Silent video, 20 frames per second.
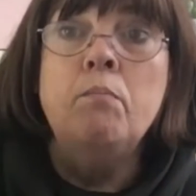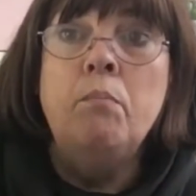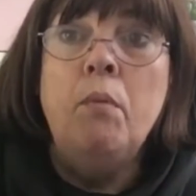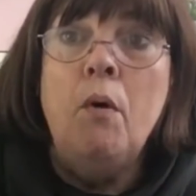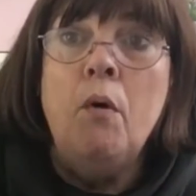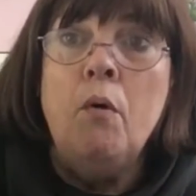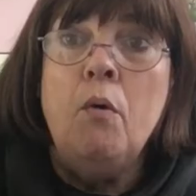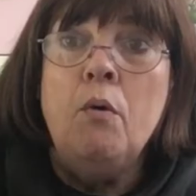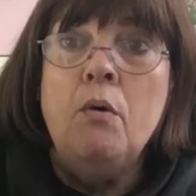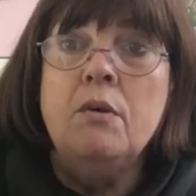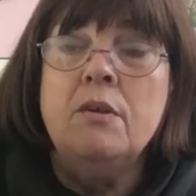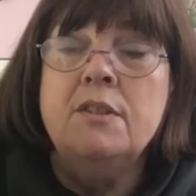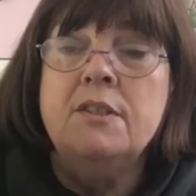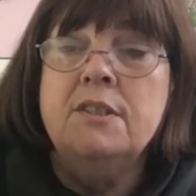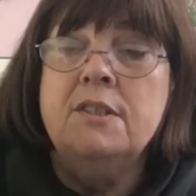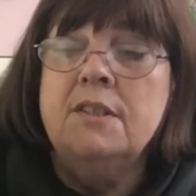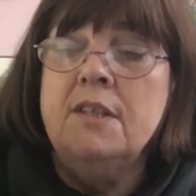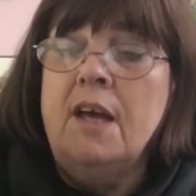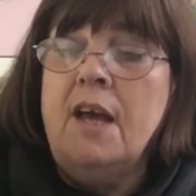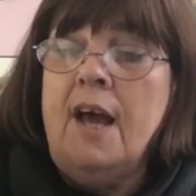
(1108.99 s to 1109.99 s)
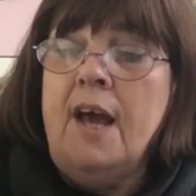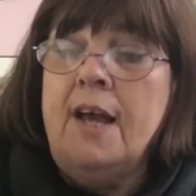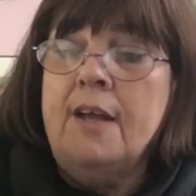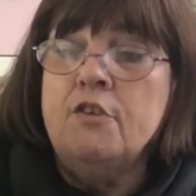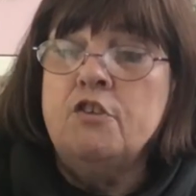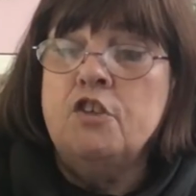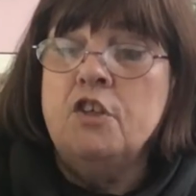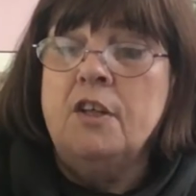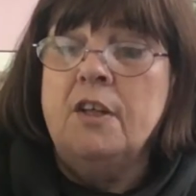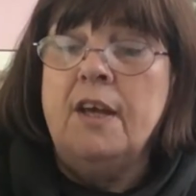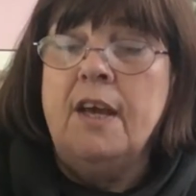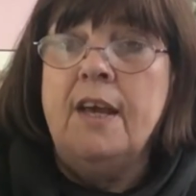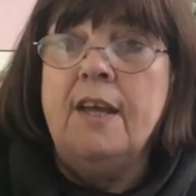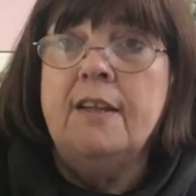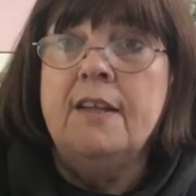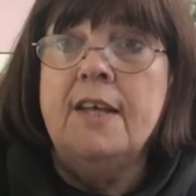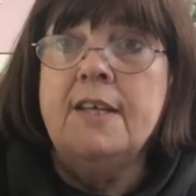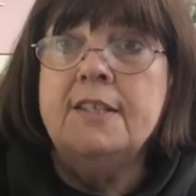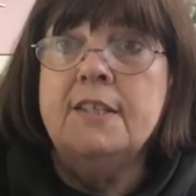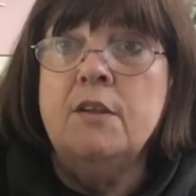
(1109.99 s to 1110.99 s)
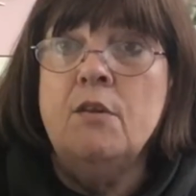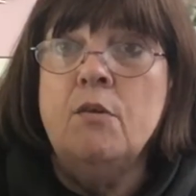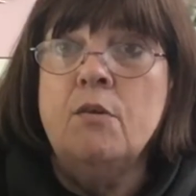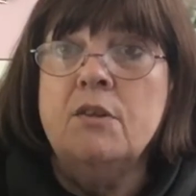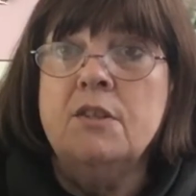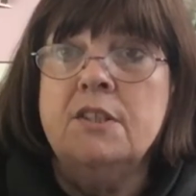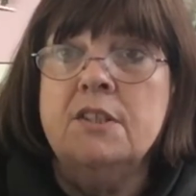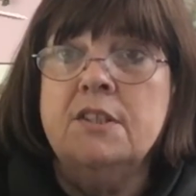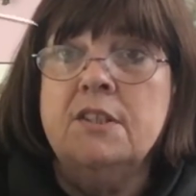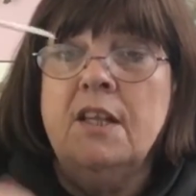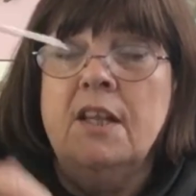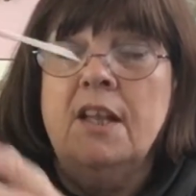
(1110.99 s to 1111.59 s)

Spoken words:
but actually this looks